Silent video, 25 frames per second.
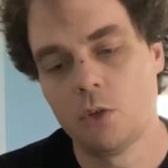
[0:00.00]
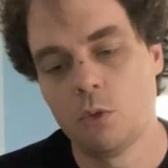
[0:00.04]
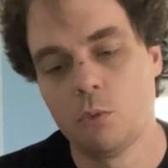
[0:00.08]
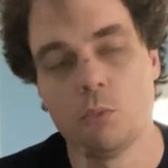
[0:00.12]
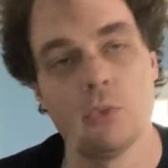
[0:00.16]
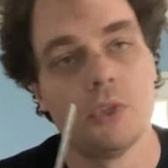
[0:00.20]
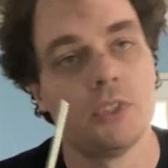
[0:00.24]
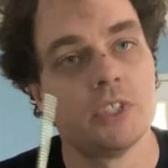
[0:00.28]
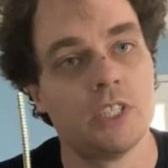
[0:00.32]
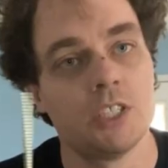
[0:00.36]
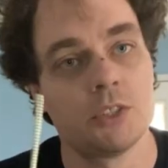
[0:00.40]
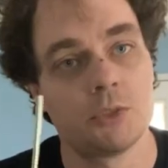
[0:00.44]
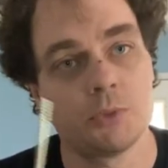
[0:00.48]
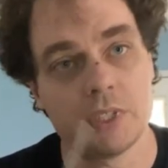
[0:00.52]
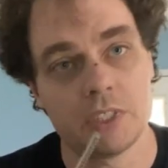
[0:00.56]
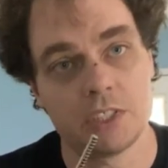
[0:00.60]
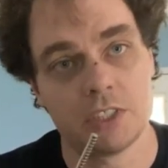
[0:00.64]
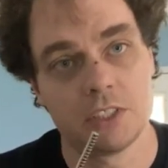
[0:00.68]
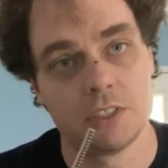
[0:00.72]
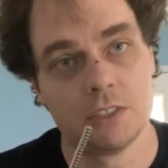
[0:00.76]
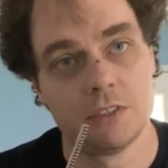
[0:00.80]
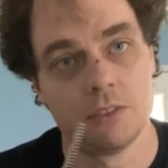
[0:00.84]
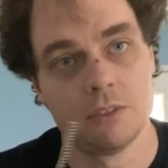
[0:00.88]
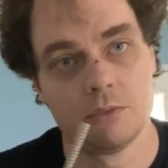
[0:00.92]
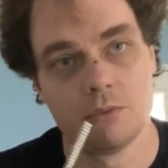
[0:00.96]
which end is
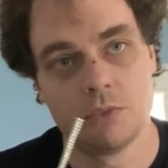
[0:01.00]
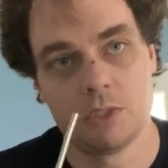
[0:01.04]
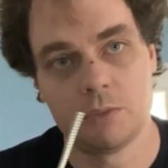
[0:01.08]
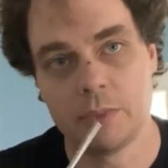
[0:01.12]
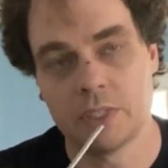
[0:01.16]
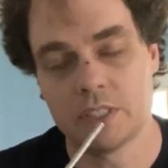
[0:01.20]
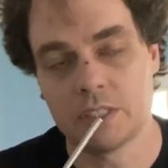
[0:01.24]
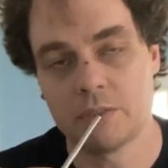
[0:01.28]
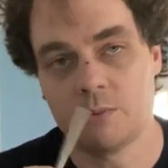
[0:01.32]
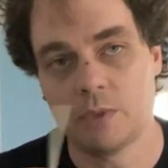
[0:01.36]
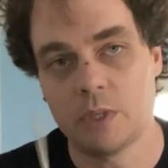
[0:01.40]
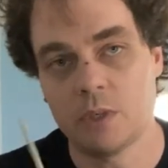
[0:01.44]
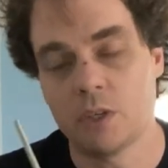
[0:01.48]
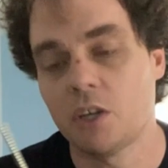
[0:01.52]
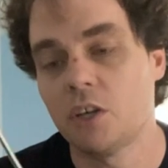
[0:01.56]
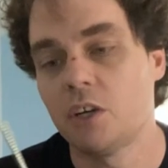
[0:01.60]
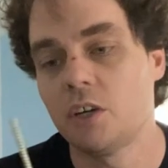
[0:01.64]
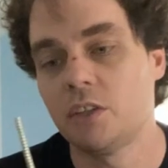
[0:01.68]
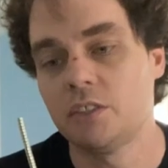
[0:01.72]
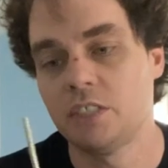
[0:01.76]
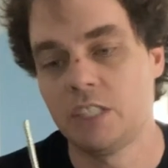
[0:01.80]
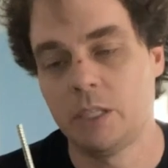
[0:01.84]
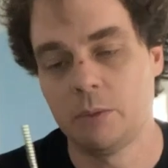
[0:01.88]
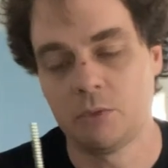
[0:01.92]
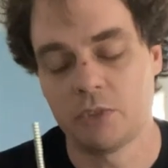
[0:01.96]
which makes it very
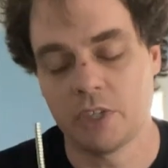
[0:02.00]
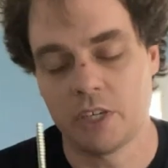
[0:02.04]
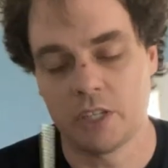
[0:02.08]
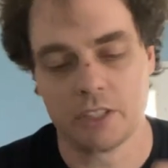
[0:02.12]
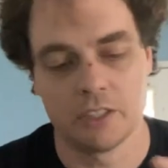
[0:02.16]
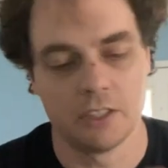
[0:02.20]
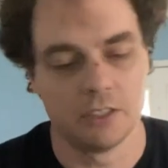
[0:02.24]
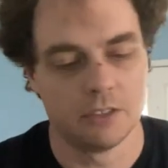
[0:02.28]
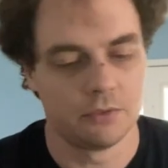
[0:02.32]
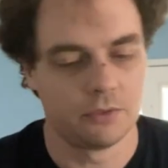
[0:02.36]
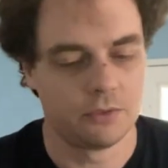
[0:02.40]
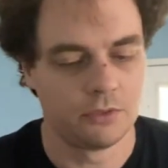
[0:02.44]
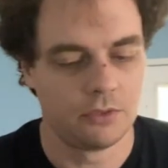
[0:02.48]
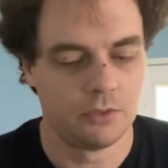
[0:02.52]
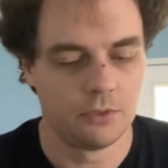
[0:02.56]
hard to keep track of.